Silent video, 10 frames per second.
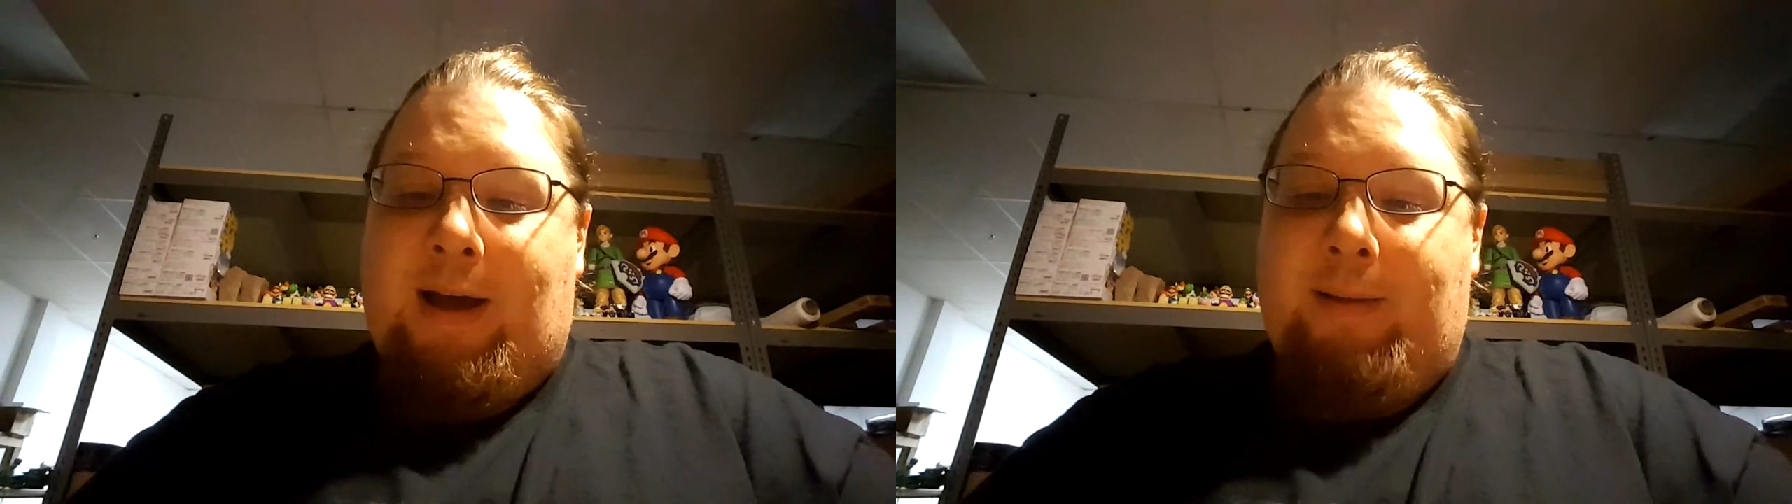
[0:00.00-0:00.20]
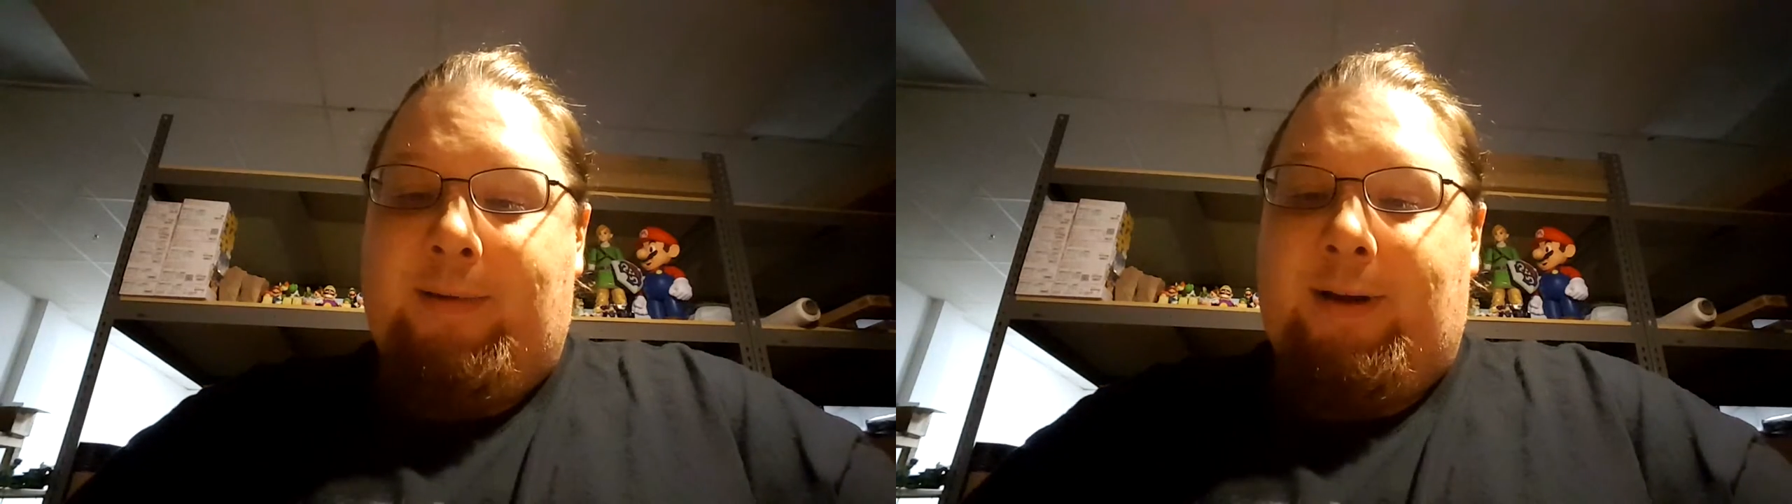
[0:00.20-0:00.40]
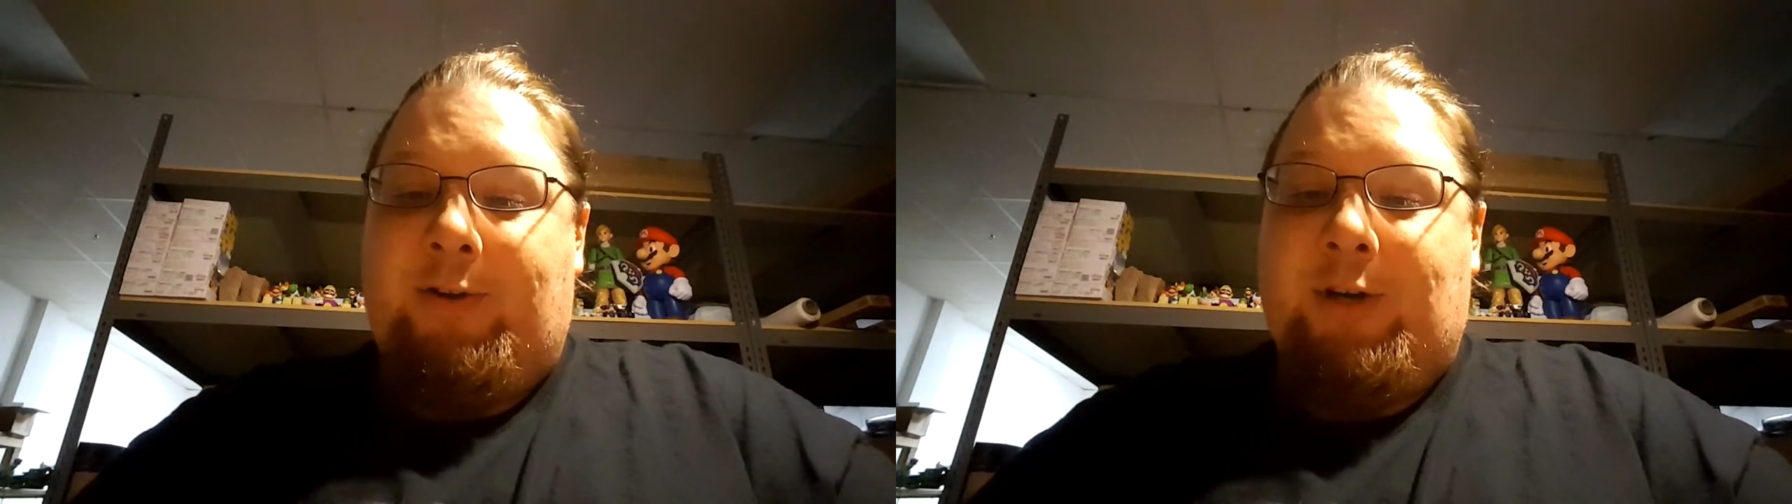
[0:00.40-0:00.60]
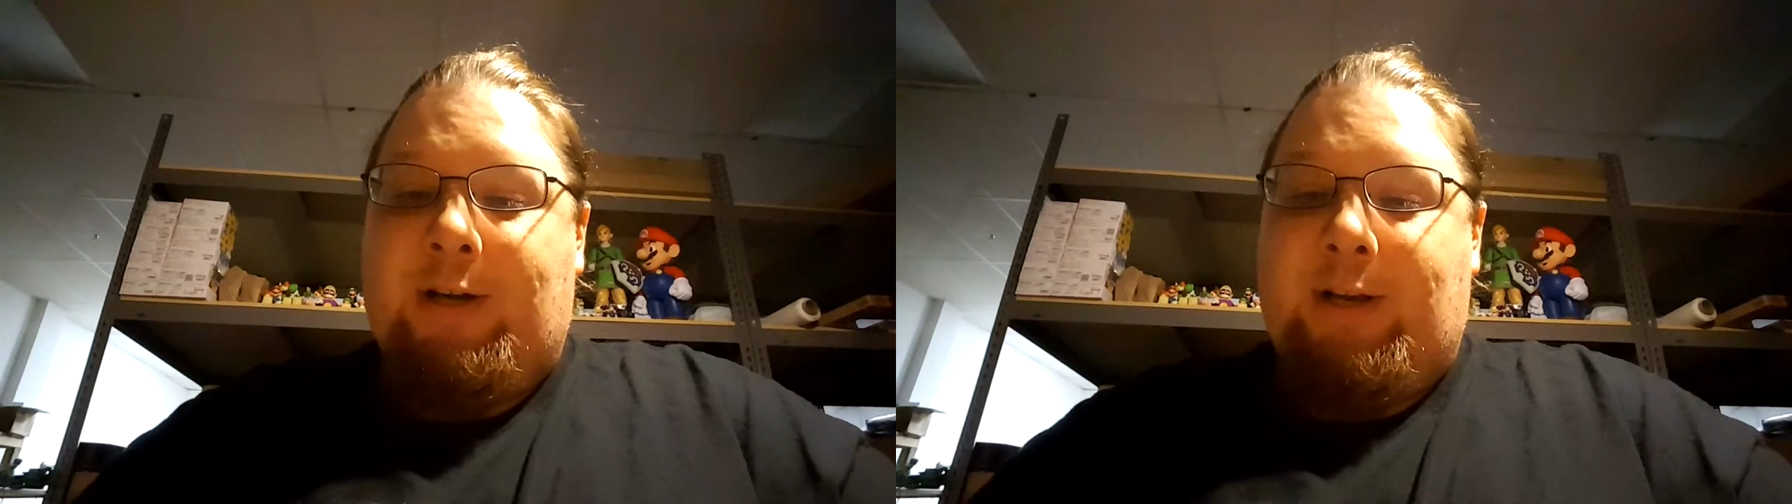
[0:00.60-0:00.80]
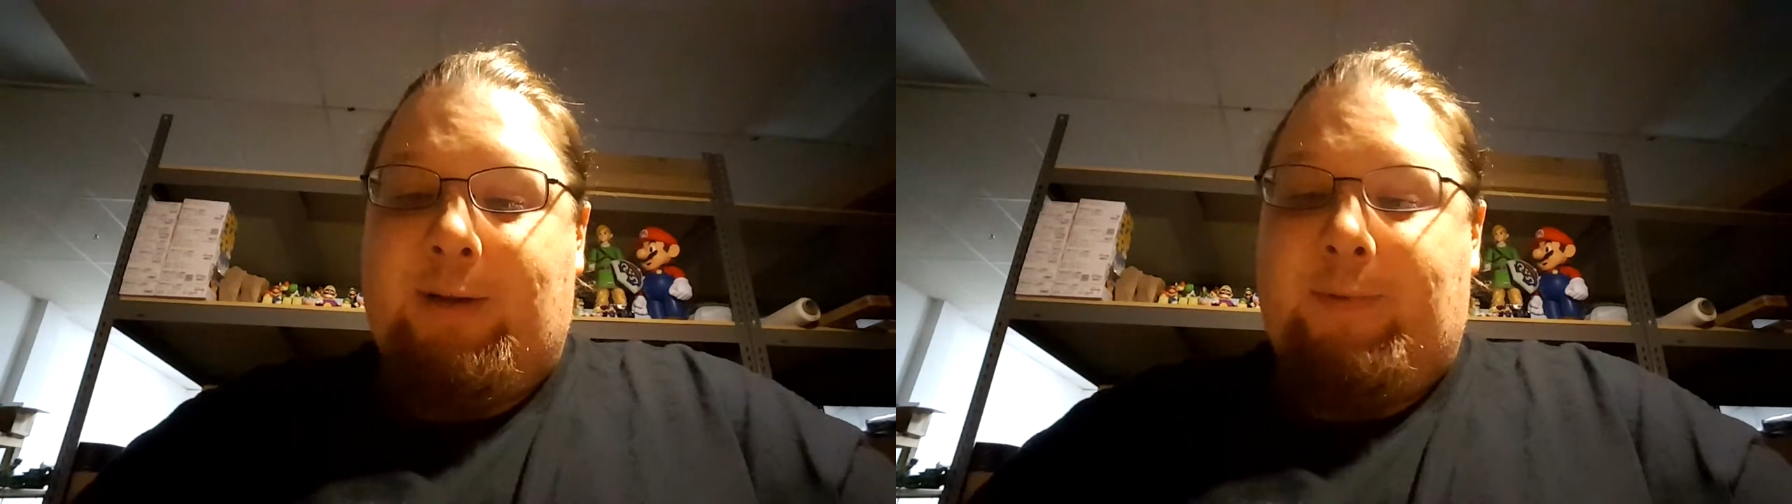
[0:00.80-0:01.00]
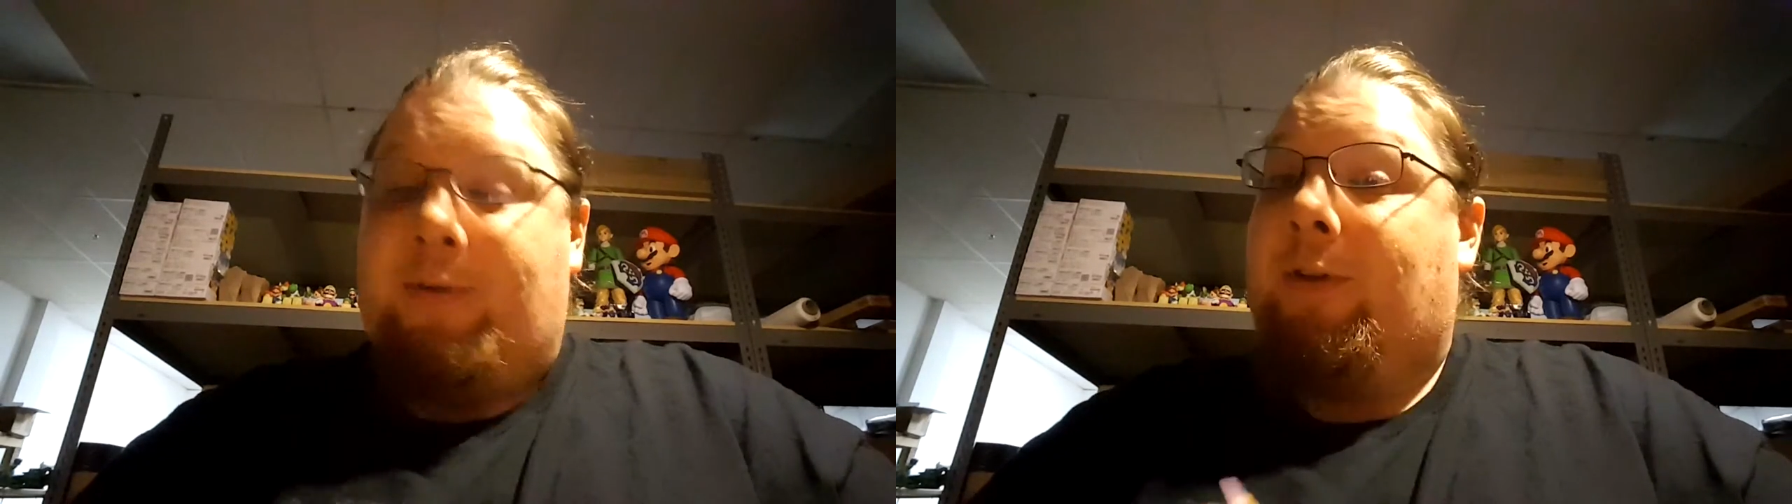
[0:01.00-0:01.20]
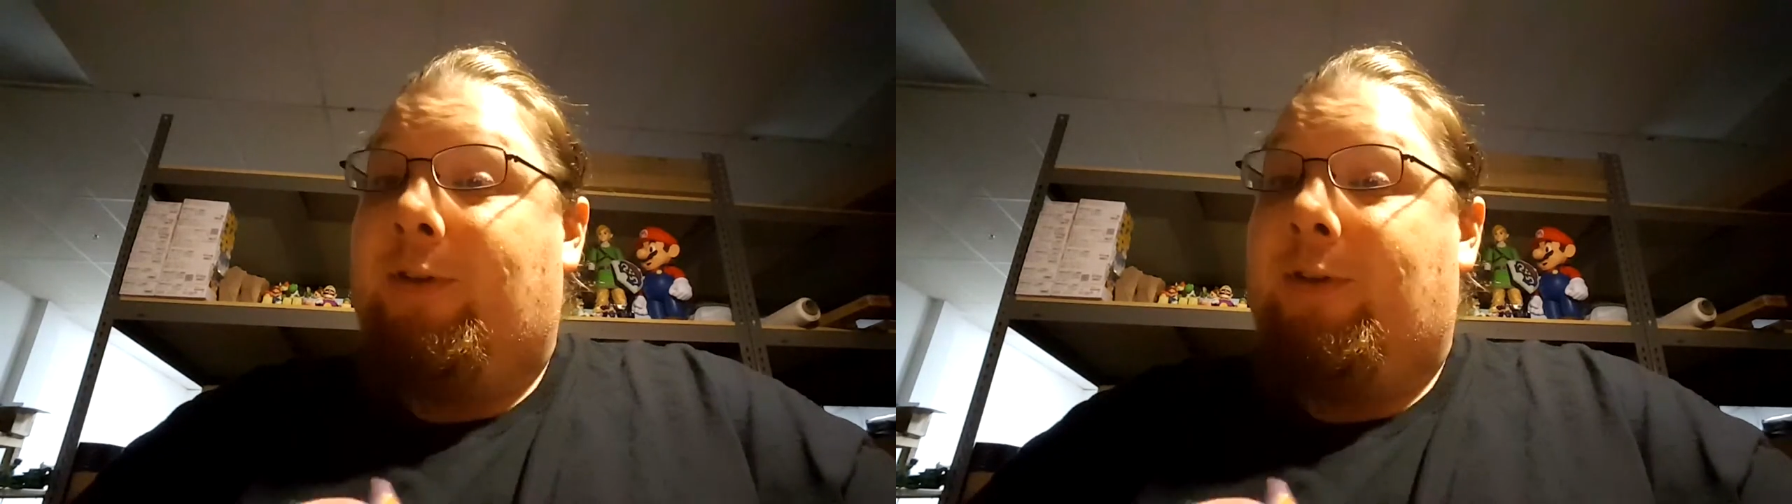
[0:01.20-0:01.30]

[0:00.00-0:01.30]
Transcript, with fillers: I'm going to chalk it up as a